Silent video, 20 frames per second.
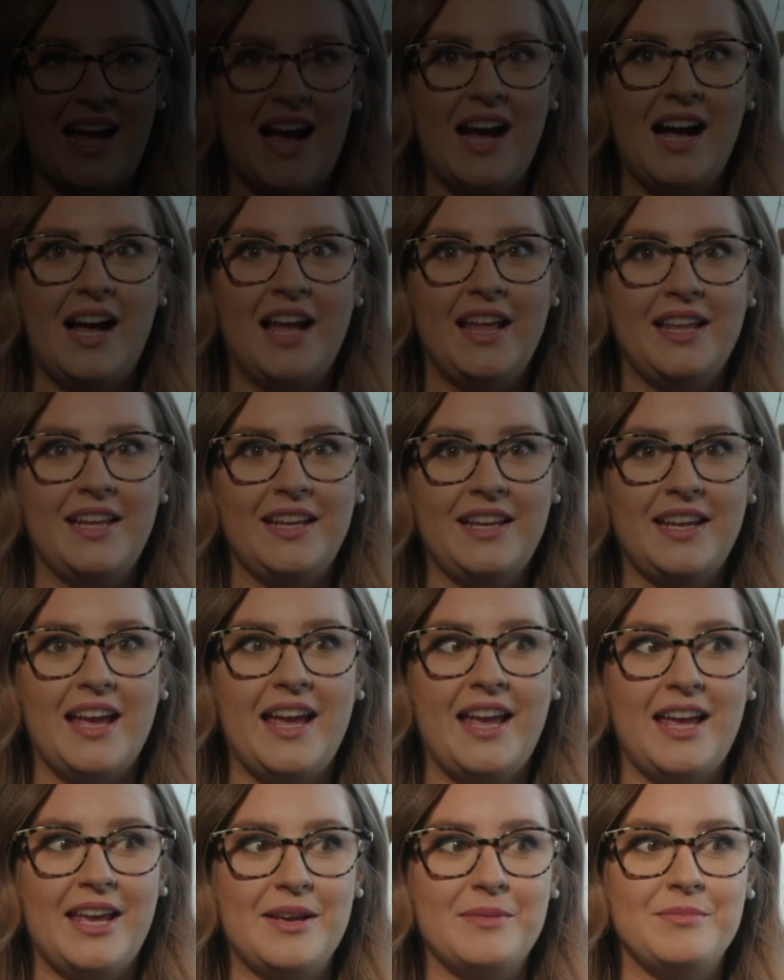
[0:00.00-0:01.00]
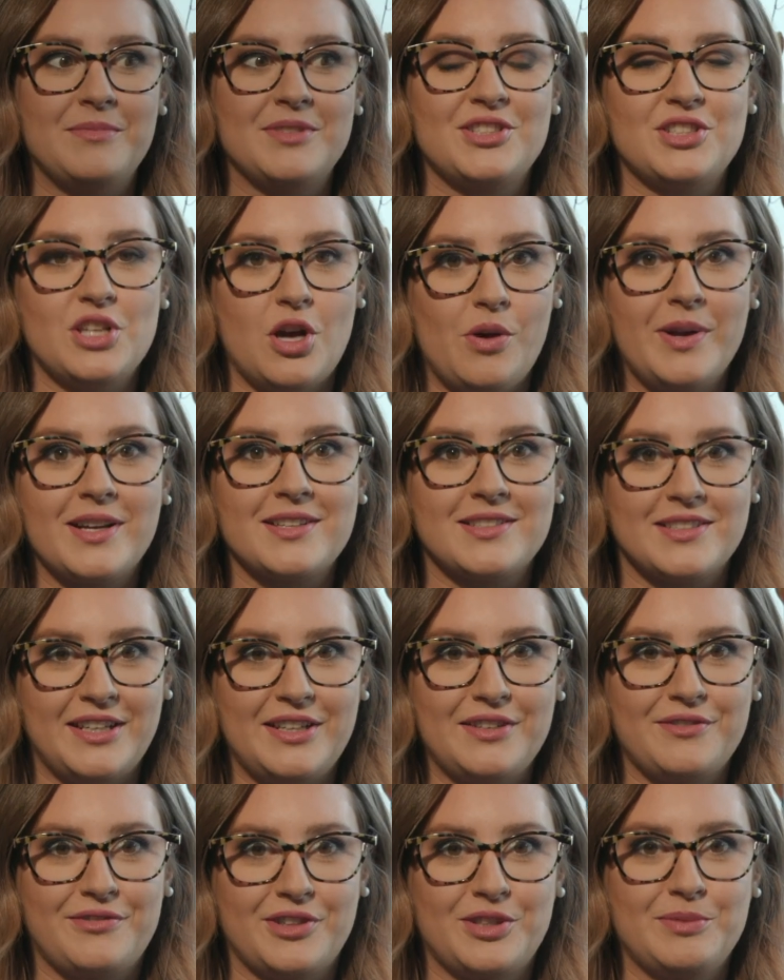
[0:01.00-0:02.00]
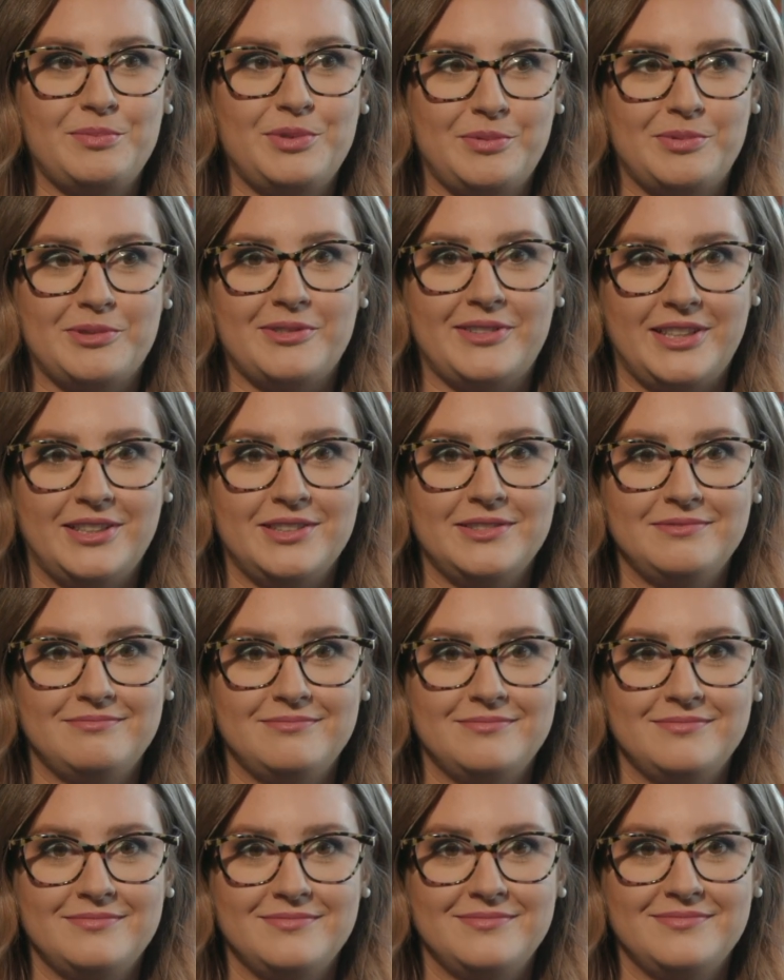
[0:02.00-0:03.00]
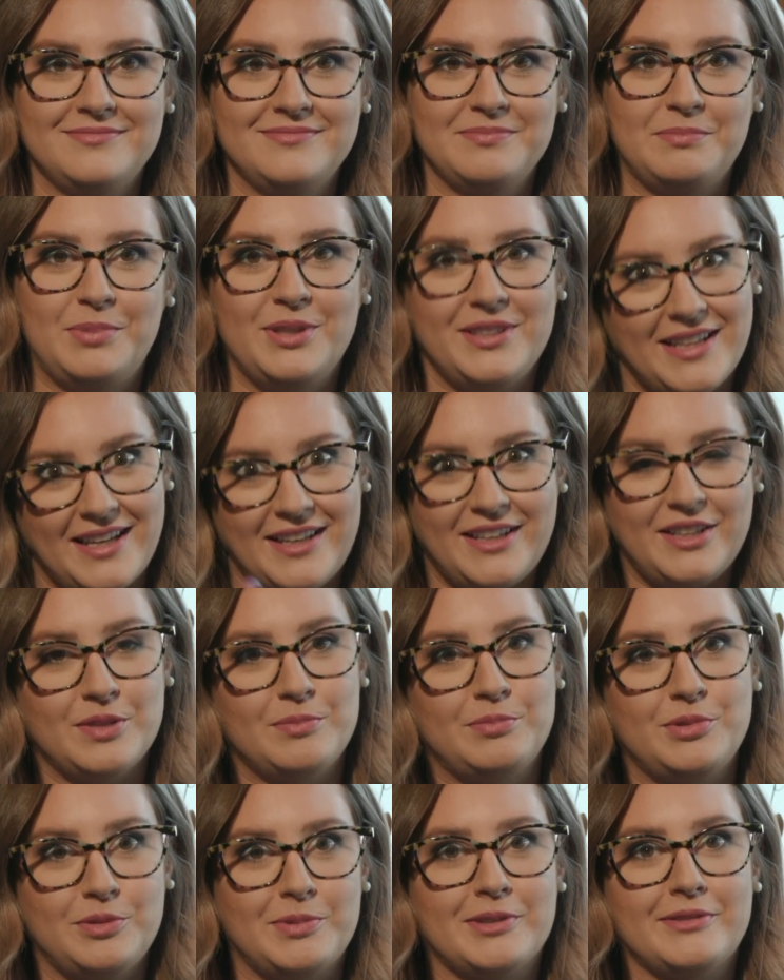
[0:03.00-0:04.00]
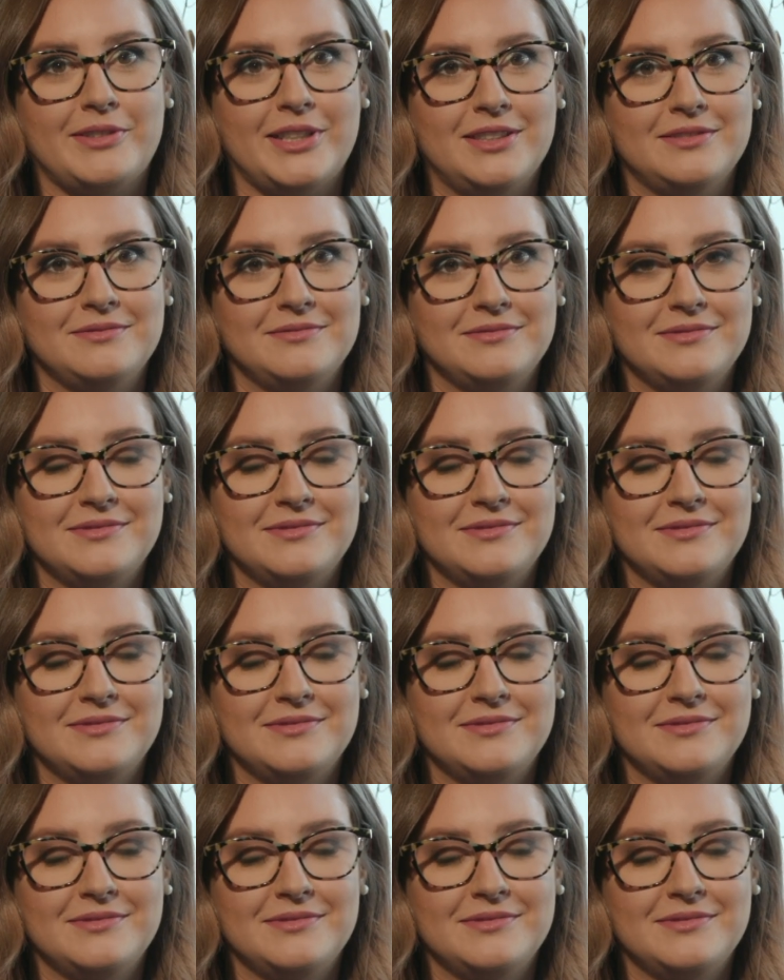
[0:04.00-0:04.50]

I am so excited for the blooper reel. Put that in the blooper reel.